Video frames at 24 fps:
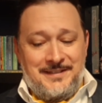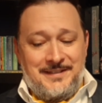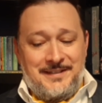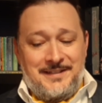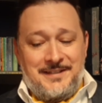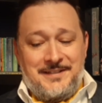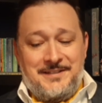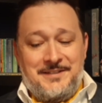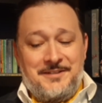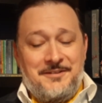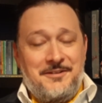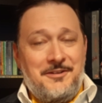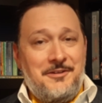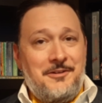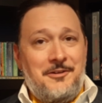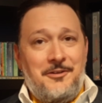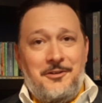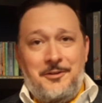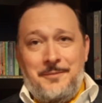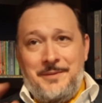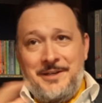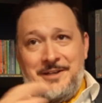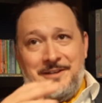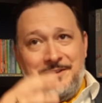I can tell you
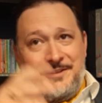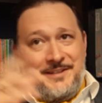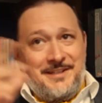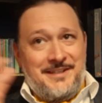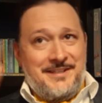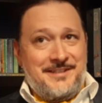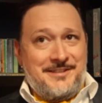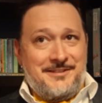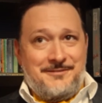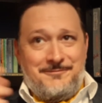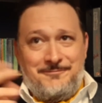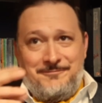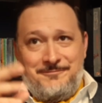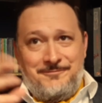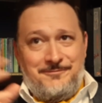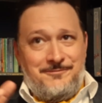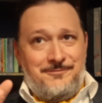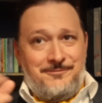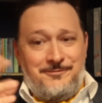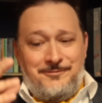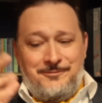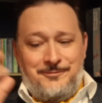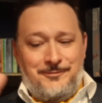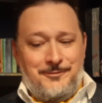all about this
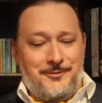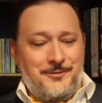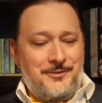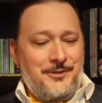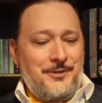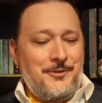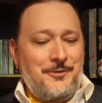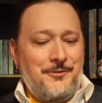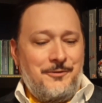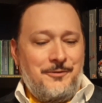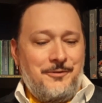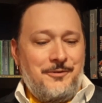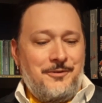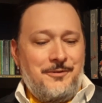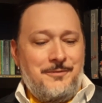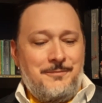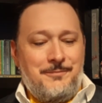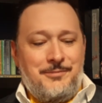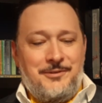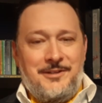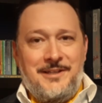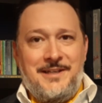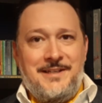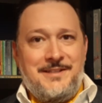
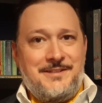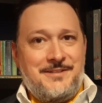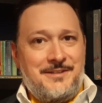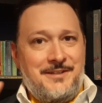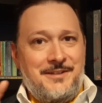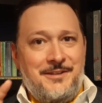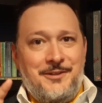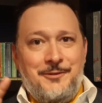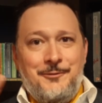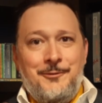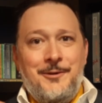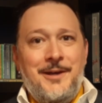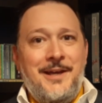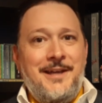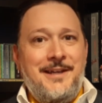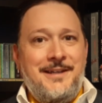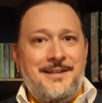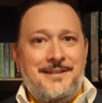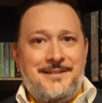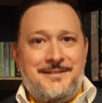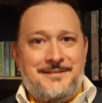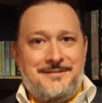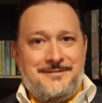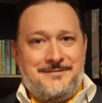forlorn place on the
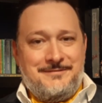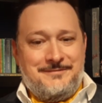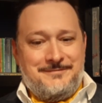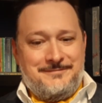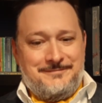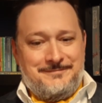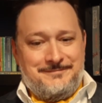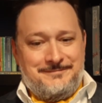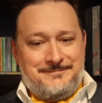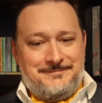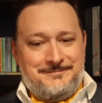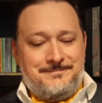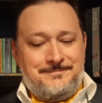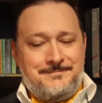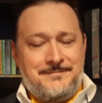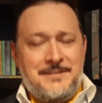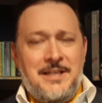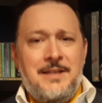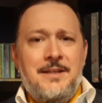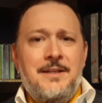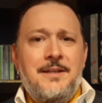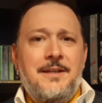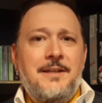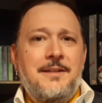way."
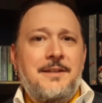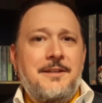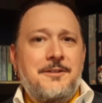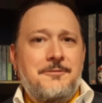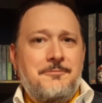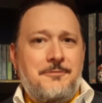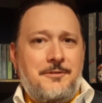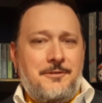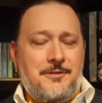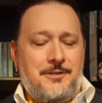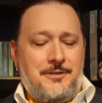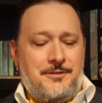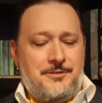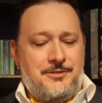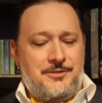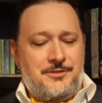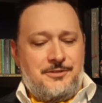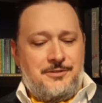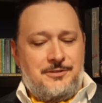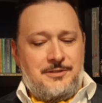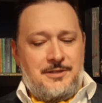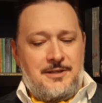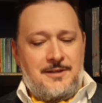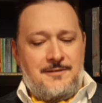And that's where we're going to
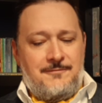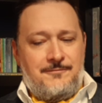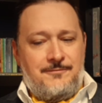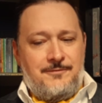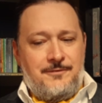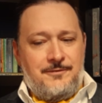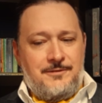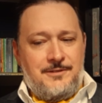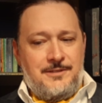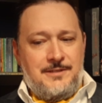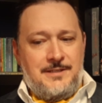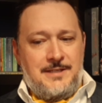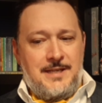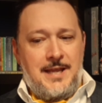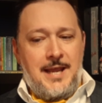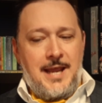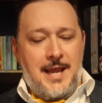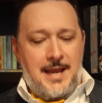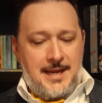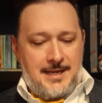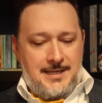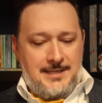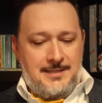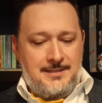stop for
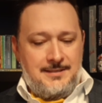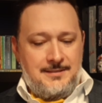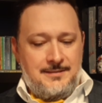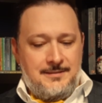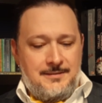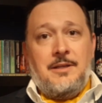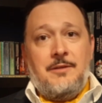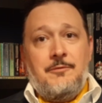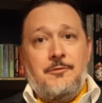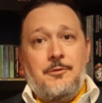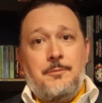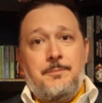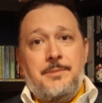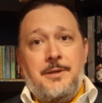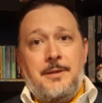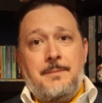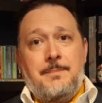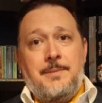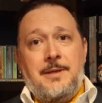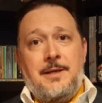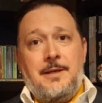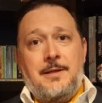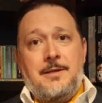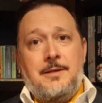today. We'll pick
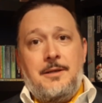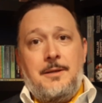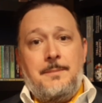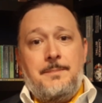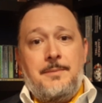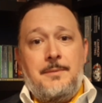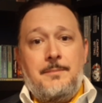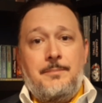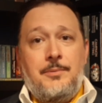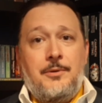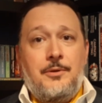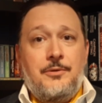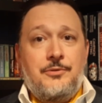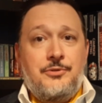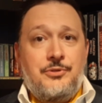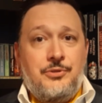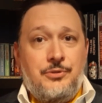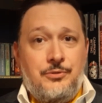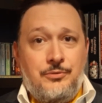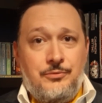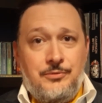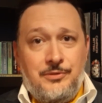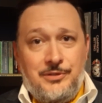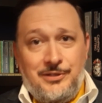back up on part
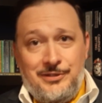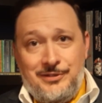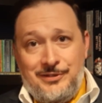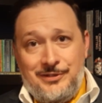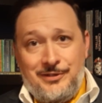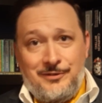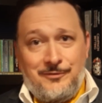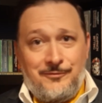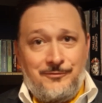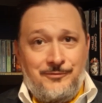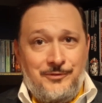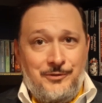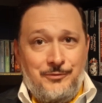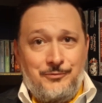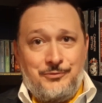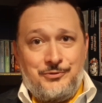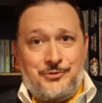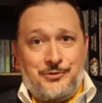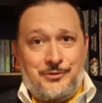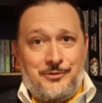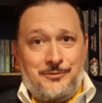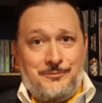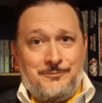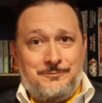2 in the near
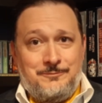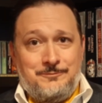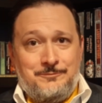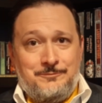future.